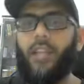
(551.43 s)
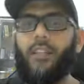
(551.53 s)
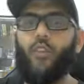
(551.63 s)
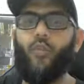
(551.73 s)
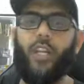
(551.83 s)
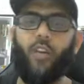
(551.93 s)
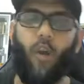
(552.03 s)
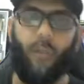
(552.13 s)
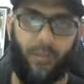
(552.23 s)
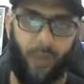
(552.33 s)
You need to
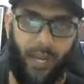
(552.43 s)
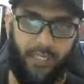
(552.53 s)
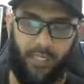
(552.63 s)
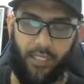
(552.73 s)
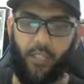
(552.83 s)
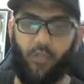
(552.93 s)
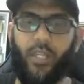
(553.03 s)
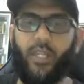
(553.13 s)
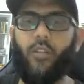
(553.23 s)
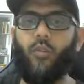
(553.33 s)
optimize it. You
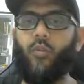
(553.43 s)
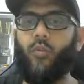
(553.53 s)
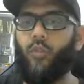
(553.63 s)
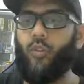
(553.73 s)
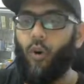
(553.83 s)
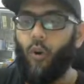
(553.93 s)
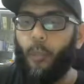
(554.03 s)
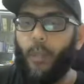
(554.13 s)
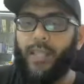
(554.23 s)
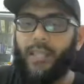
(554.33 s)
need to
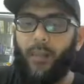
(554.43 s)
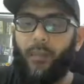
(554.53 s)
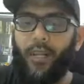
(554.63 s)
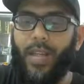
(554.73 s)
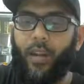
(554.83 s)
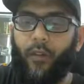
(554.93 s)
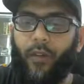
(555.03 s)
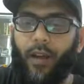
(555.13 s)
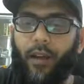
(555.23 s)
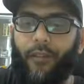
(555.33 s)
open some kind of
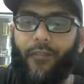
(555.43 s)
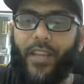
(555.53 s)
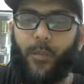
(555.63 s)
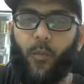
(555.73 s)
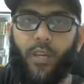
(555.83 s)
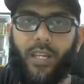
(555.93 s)
Facebook